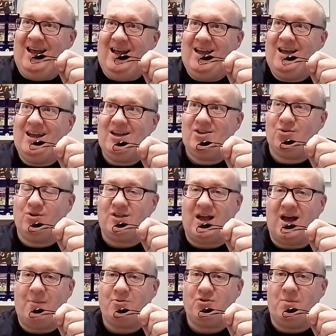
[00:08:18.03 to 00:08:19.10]
So it's
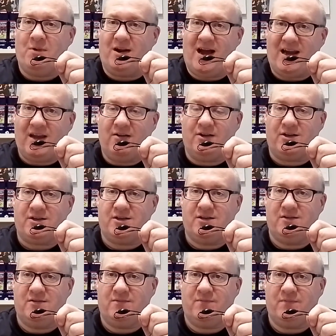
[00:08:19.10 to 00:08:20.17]
absolutely
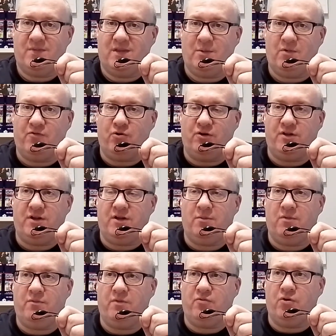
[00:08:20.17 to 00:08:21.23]
miraculous that we've got
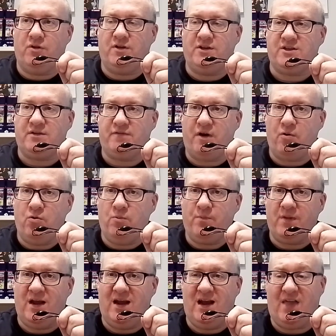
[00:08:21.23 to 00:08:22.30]
to Seville.
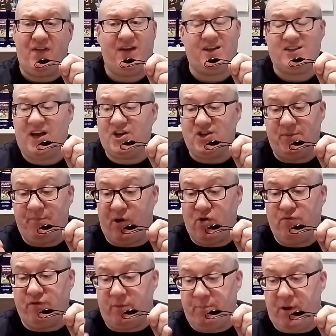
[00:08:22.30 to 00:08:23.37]
I think it's actually
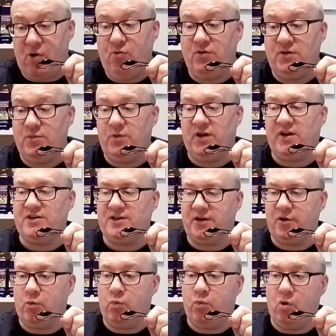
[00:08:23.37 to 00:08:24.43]
pound for pound when you
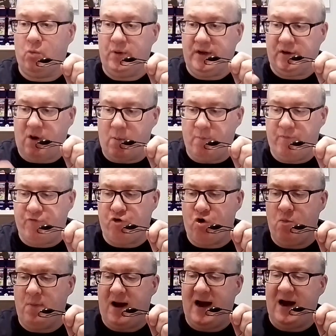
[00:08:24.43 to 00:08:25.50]
consider what we'd come
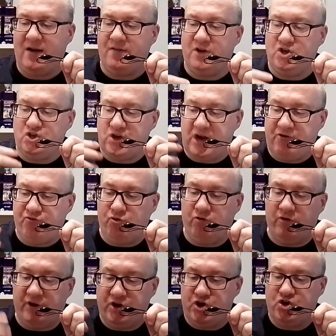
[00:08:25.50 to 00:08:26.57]
from and the general
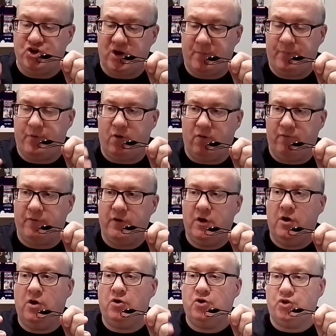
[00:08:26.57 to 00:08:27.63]
relationship of
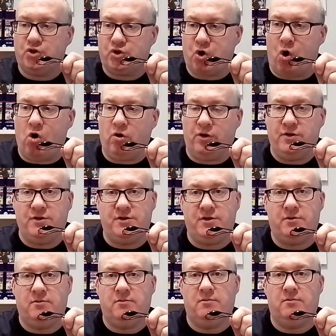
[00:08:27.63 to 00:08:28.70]
Scotland